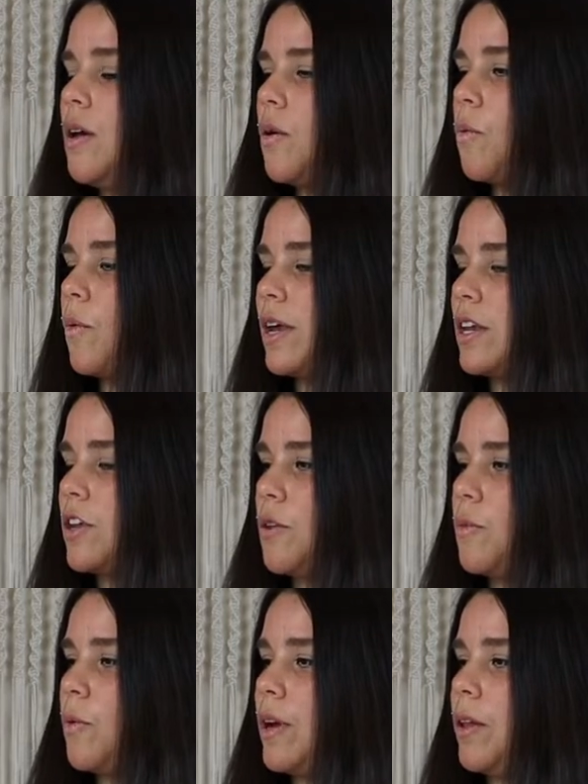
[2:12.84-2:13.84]
When
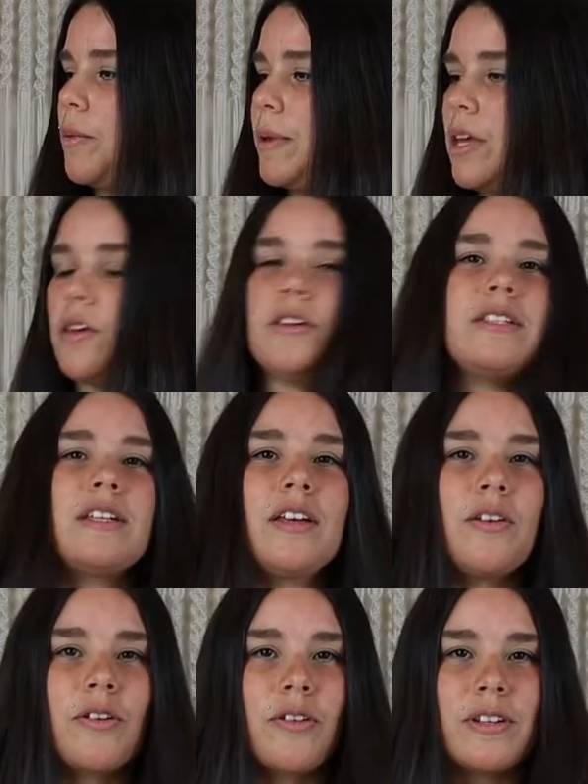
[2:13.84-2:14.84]
you will be using
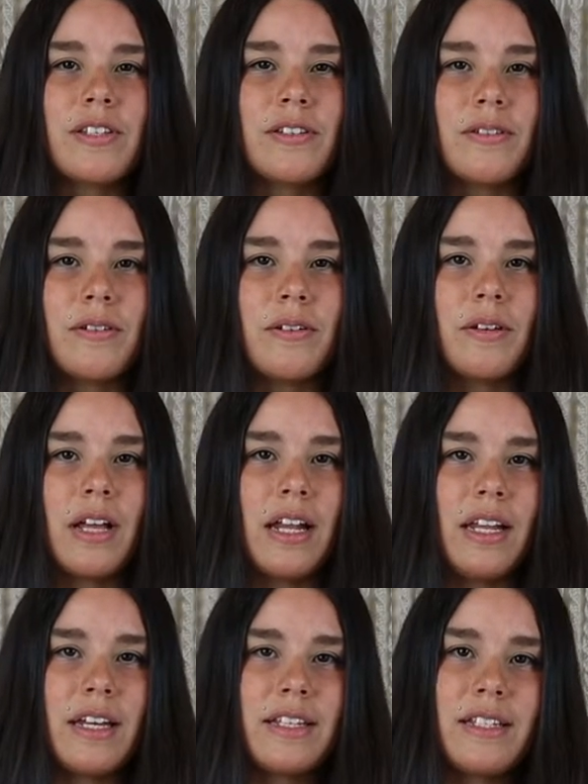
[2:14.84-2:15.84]
your crystal
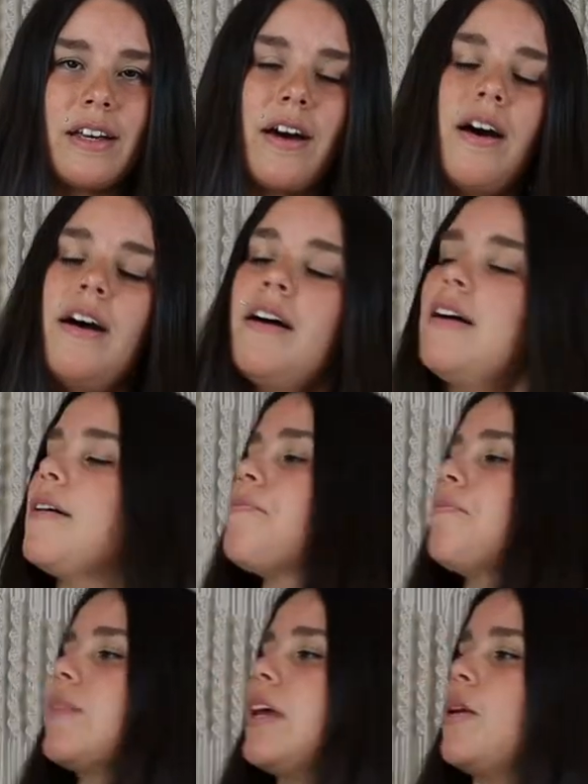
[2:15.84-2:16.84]
elixir,
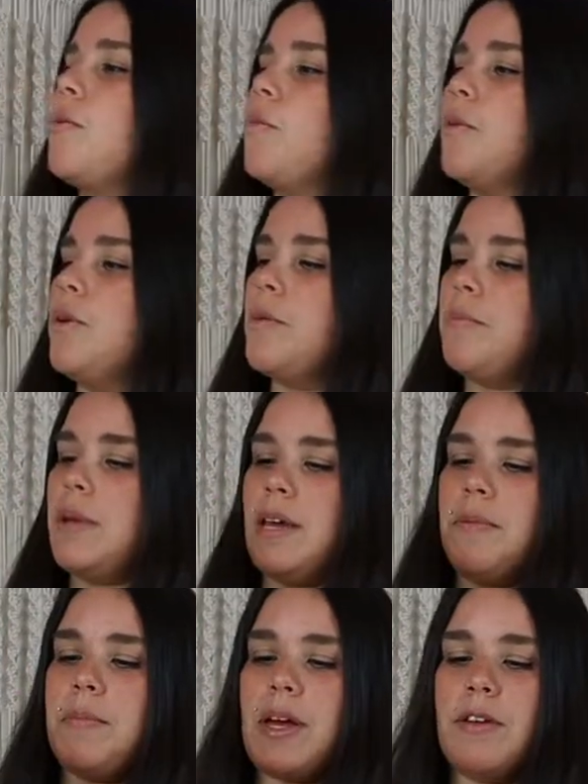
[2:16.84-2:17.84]
it will
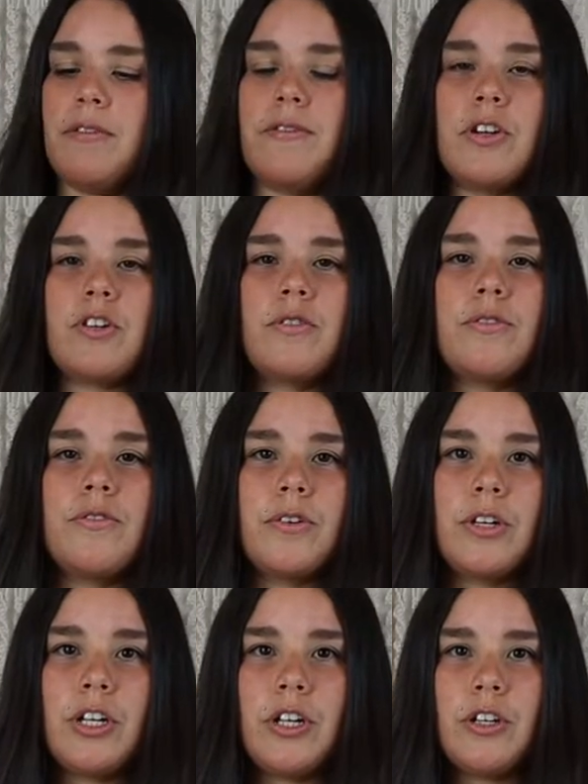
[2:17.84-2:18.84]
be beneficial
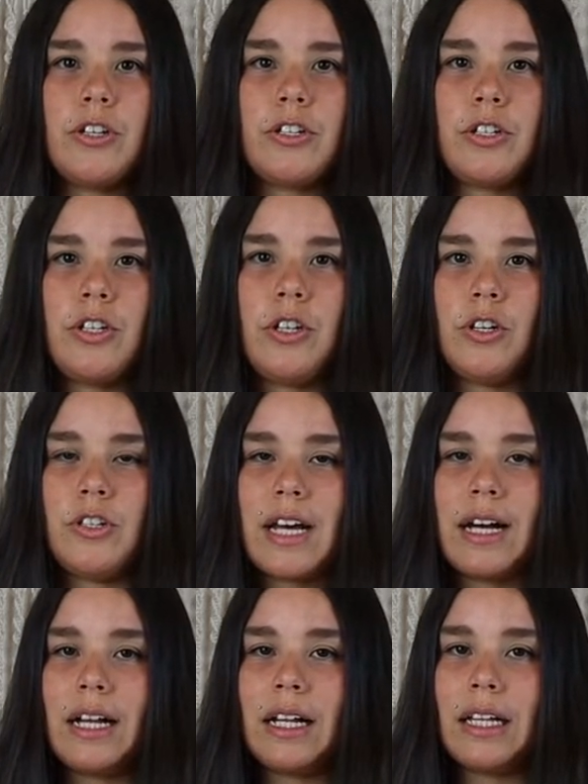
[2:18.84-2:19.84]
for you to use
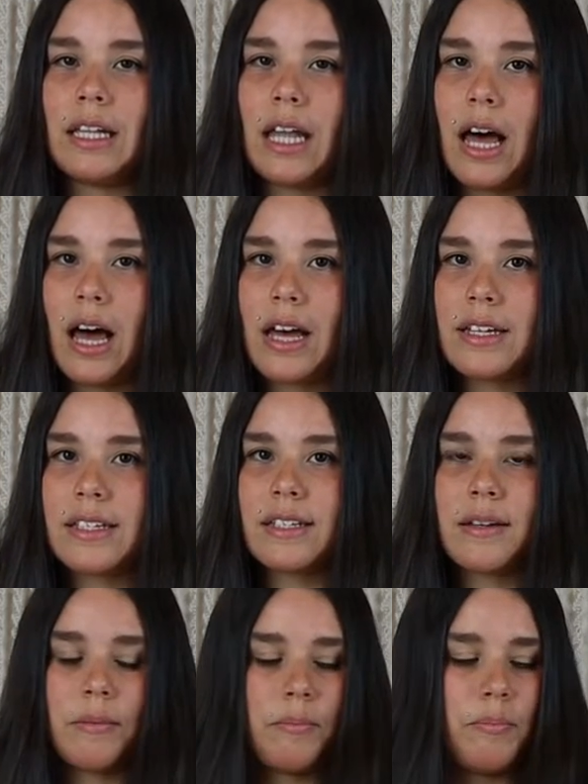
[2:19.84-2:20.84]
a
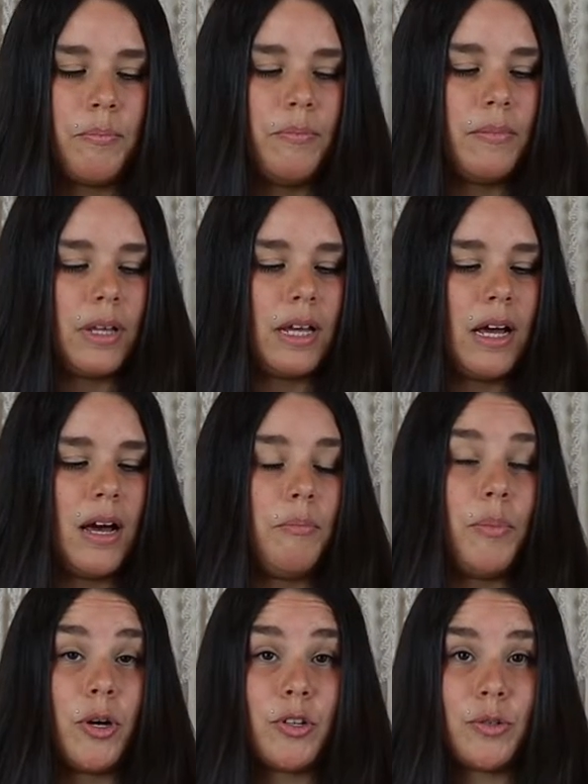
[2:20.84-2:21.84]
glass
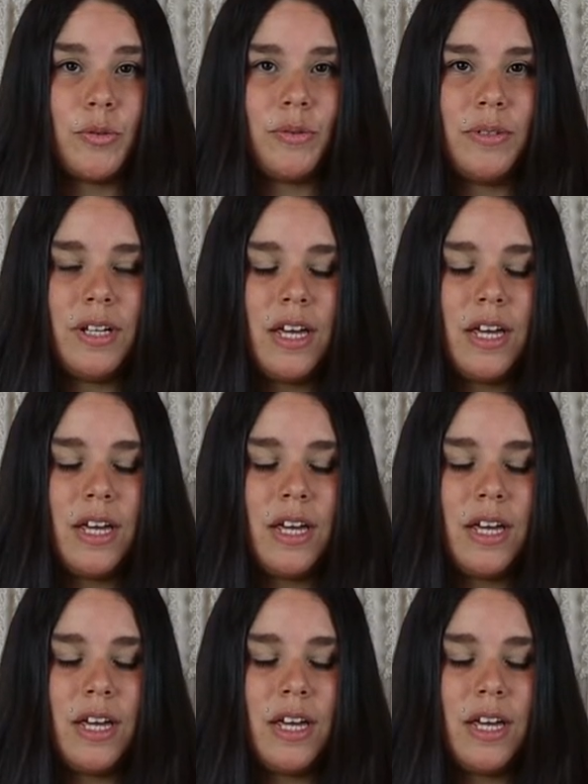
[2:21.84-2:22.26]
bottle.